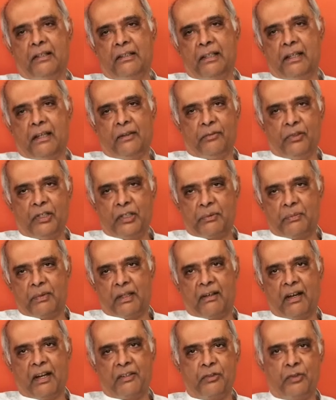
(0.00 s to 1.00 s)
until I finished my
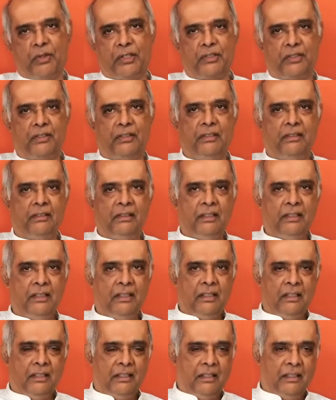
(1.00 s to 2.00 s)
graduation.
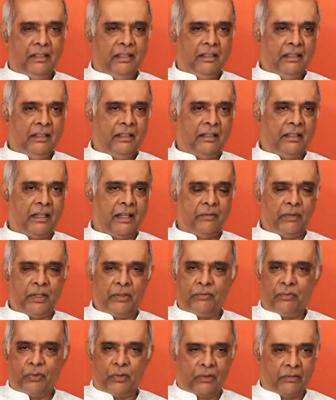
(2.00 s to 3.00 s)
And then I
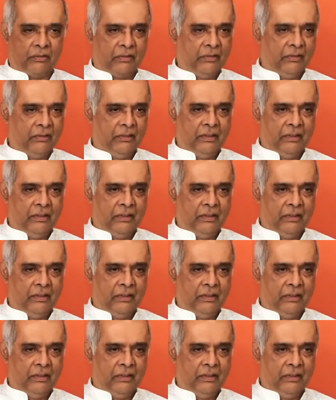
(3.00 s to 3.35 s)
went for